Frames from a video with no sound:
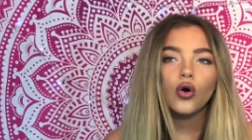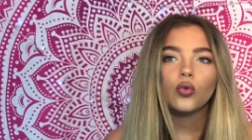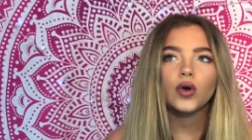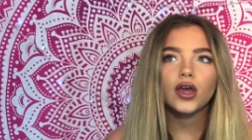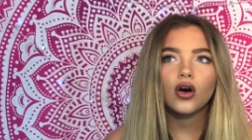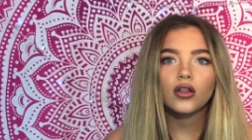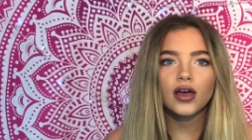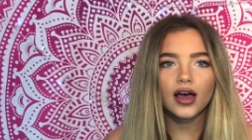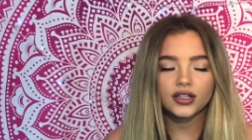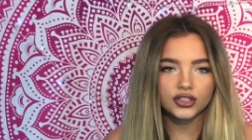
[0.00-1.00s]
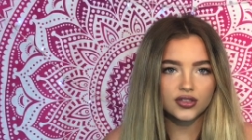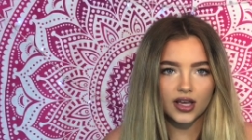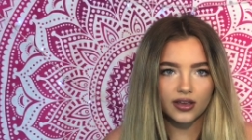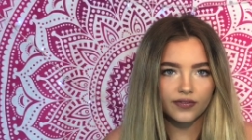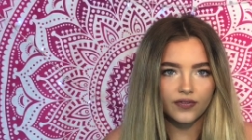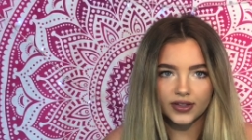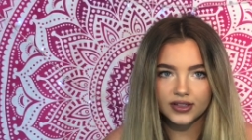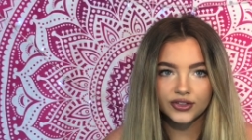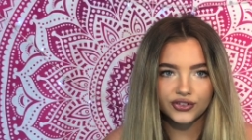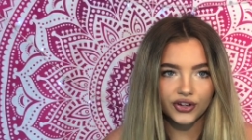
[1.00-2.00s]
We call that just like
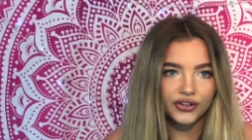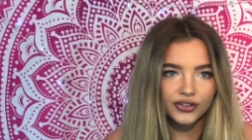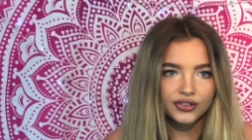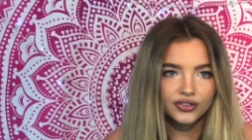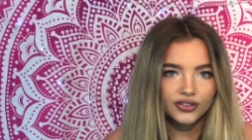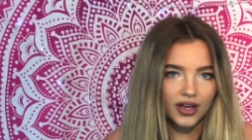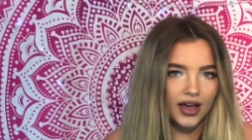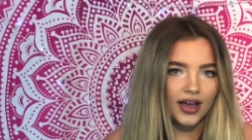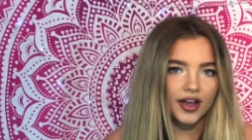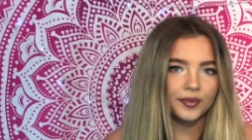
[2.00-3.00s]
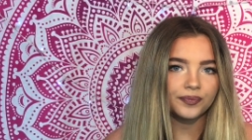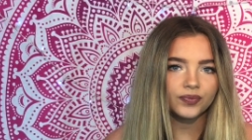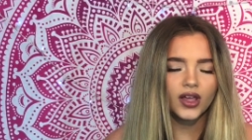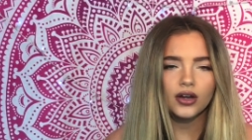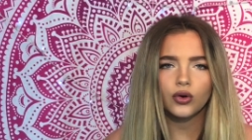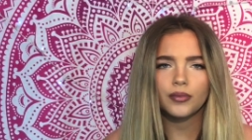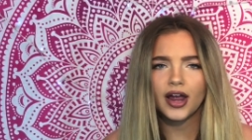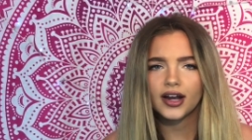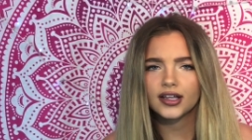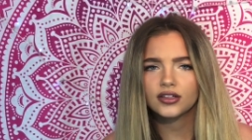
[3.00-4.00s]
fizzy juice. I know
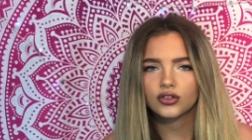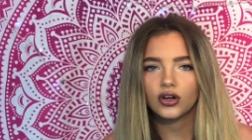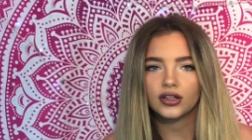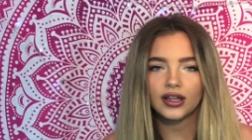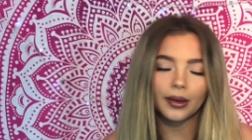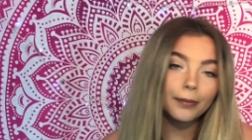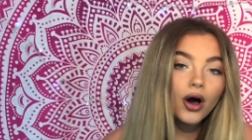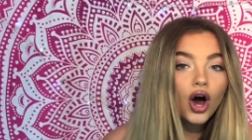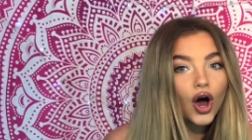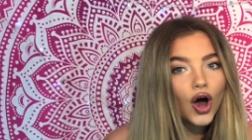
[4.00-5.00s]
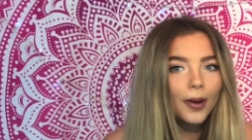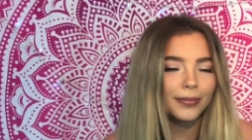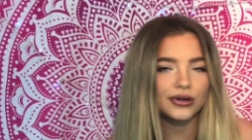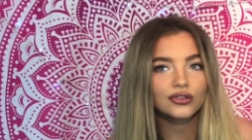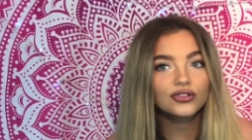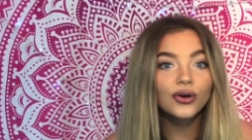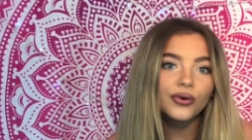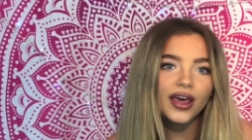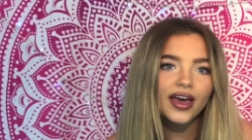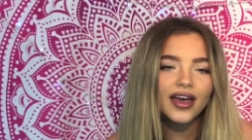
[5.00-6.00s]
Americans call it like pop or
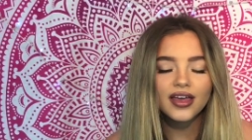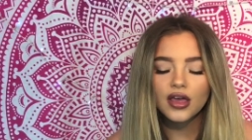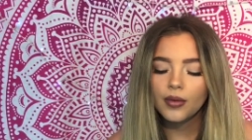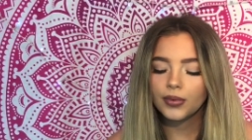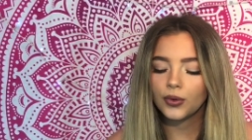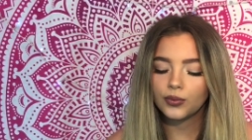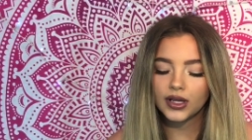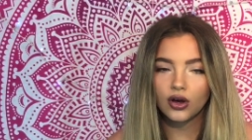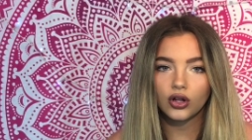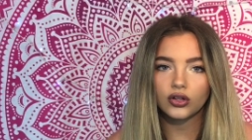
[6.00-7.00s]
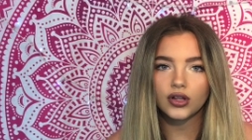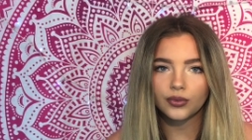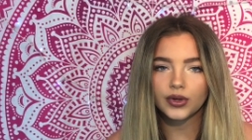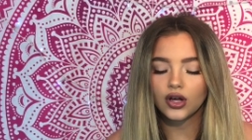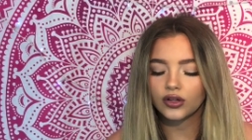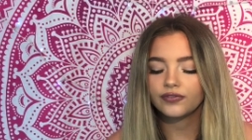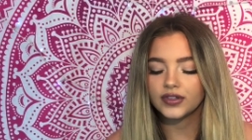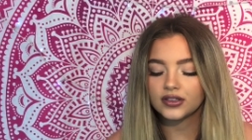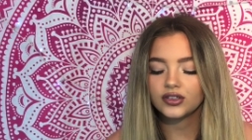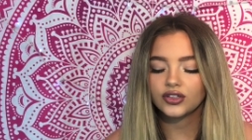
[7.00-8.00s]
soda, but we call it
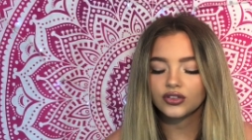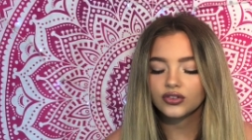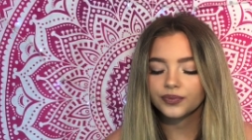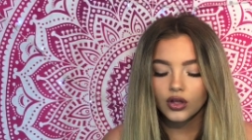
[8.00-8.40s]
fizzy juice.